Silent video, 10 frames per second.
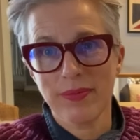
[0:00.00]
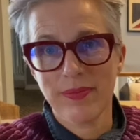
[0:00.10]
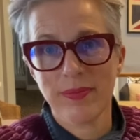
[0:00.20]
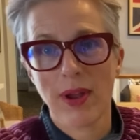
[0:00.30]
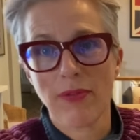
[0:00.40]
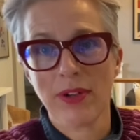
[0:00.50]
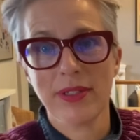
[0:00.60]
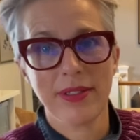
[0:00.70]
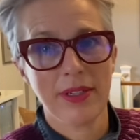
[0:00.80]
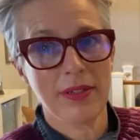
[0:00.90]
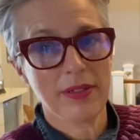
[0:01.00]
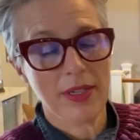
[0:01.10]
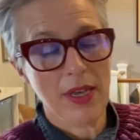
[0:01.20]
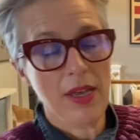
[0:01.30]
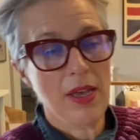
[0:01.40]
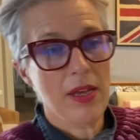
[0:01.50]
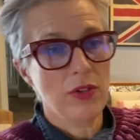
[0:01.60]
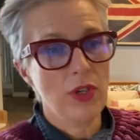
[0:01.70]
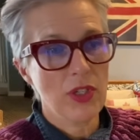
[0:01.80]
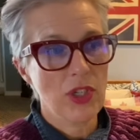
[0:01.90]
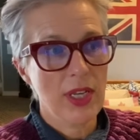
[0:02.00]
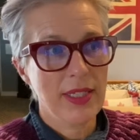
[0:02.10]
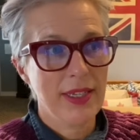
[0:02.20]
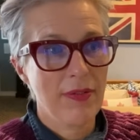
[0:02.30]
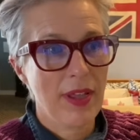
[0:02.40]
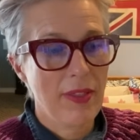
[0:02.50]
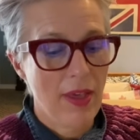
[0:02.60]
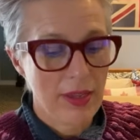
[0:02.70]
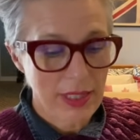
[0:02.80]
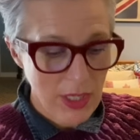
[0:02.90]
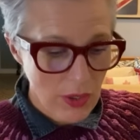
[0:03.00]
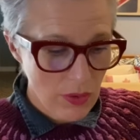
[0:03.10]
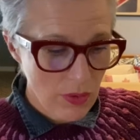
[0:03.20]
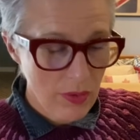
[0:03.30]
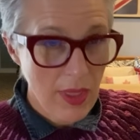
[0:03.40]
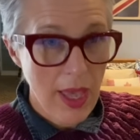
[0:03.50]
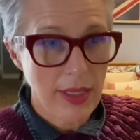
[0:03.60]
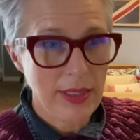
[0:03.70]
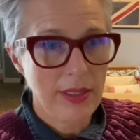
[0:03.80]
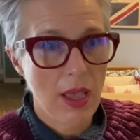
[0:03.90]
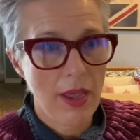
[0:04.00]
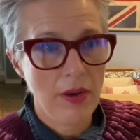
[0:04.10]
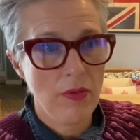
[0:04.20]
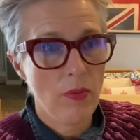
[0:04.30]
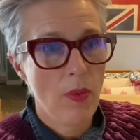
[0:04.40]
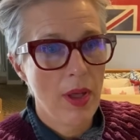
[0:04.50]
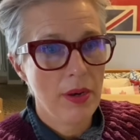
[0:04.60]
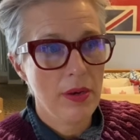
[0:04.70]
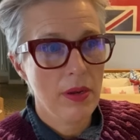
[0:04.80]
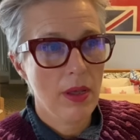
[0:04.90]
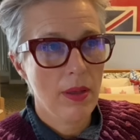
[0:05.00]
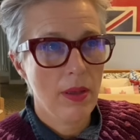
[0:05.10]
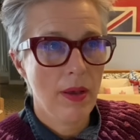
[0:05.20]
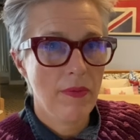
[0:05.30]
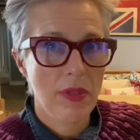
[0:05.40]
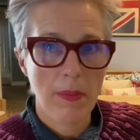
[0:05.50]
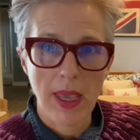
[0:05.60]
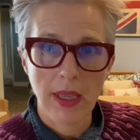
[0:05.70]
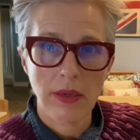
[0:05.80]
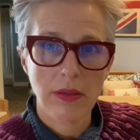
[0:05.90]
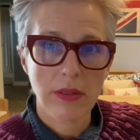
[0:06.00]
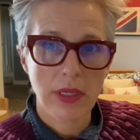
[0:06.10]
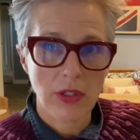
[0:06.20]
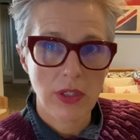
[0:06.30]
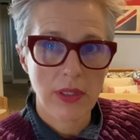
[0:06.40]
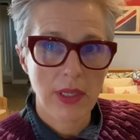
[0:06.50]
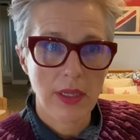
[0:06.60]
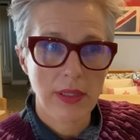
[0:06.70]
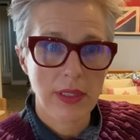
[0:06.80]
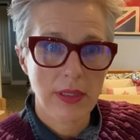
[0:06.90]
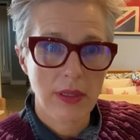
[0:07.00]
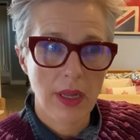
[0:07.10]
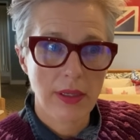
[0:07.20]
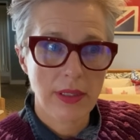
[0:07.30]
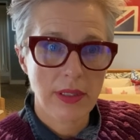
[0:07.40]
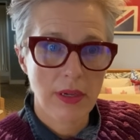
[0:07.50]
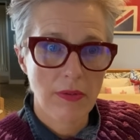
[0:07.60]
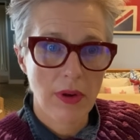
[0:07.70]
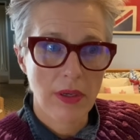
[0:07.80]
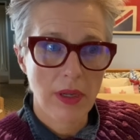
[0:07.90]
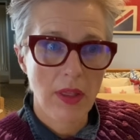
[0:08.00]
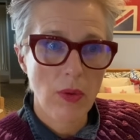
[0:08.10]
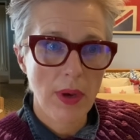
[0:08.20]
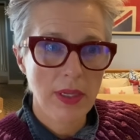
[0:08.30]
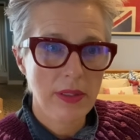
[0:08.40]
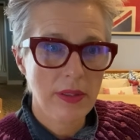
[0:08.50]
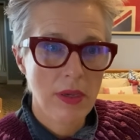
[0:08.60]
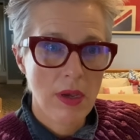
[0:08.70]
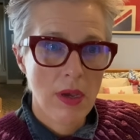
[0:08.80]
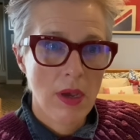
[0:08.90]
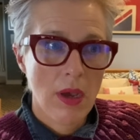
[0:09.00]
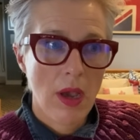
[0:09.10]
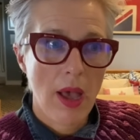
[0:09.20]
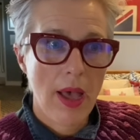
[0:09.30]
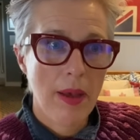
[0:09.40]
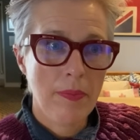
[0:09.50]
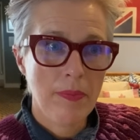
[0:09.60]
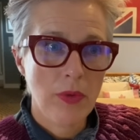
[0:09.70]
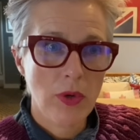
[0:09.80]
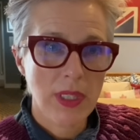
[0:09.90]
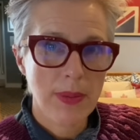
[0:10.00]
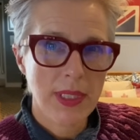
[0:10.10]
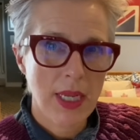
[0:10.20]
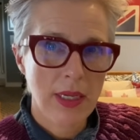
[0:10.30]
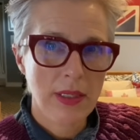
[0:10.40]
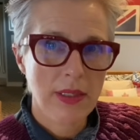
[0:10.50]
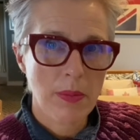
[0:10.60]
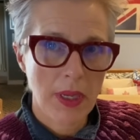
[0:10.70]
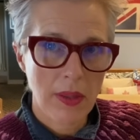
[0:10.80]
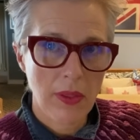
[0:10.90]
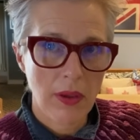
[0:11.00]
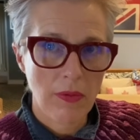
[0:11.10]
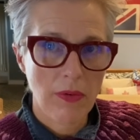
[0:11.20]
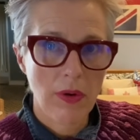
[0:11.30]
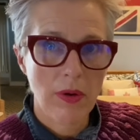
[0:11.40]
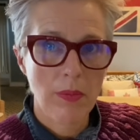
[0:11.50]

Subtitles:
preference and tradition and stuff like that. So that's kind of one of the main dishes that is different. Otherwise, Christmas Day is the big thing for